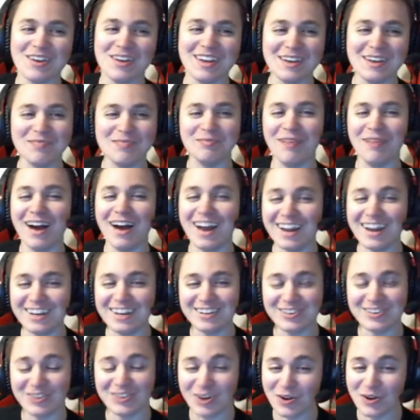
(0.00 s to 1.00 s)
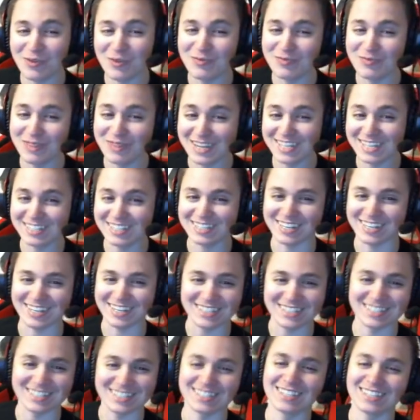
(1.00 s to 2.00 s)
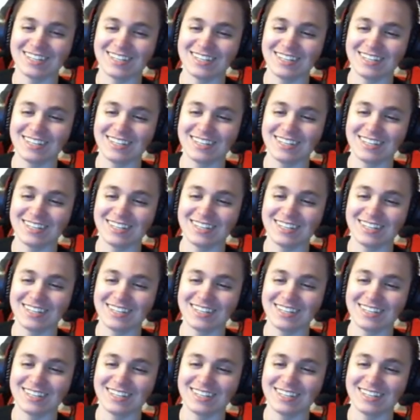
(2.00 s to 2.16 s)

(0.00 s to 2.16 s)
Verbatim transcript: Mind your own business.